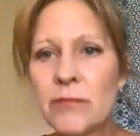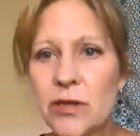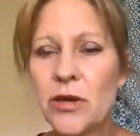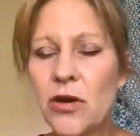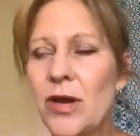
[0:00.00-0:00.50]

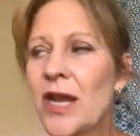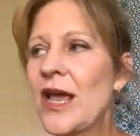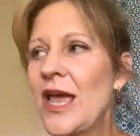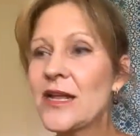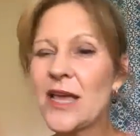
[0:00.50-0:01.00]
and
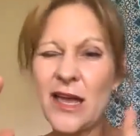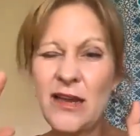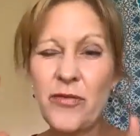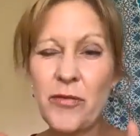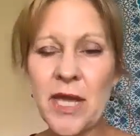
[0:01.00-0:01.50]
I had
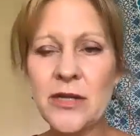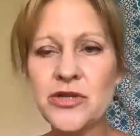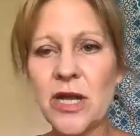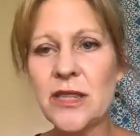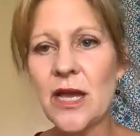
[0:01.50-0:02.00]
kind of a
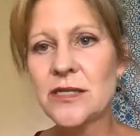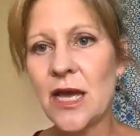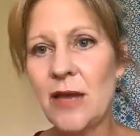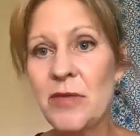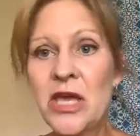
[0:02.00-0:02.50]
manager at that
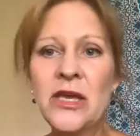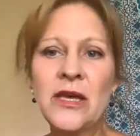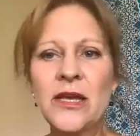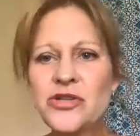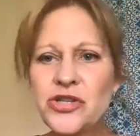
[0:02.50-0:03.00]
time.
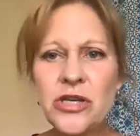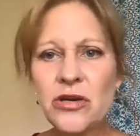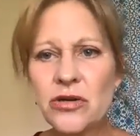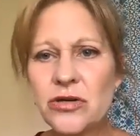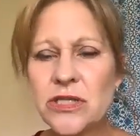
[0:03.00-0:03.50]
And she
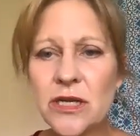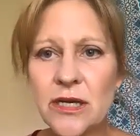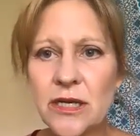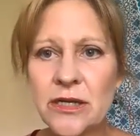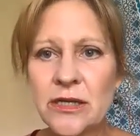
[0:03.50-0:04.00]
goes,
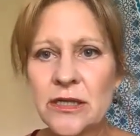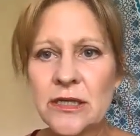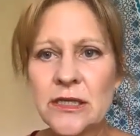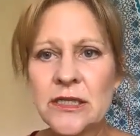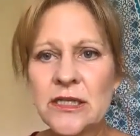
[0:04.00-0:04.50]

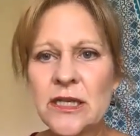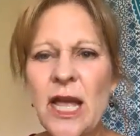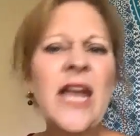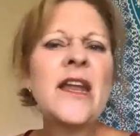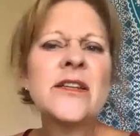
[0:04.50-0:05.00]

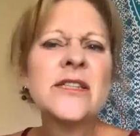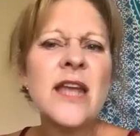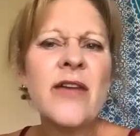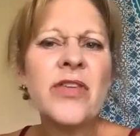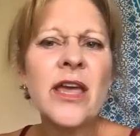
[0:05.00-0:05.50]
Eddie doesn't
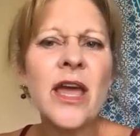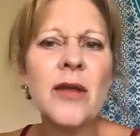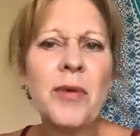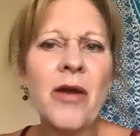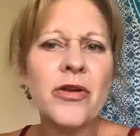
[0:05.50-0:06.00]
have that kind
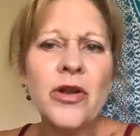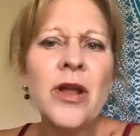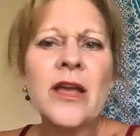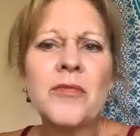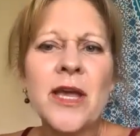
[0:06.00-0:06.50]
of power. You're
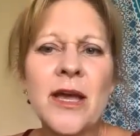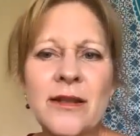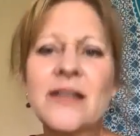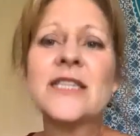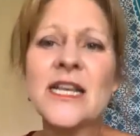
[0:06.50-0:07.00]
not going to be on,
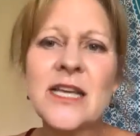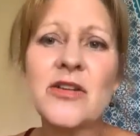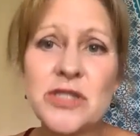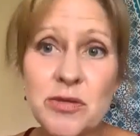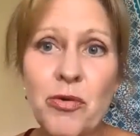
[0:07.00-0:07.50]
because that's
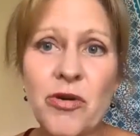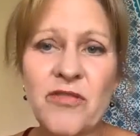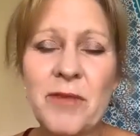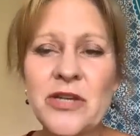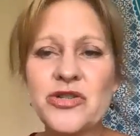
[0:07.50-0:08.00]
how
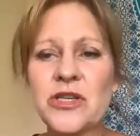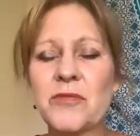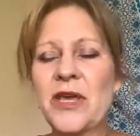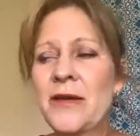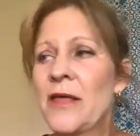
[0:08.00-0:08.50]
supportive managers
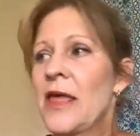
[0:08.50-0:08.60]
can be.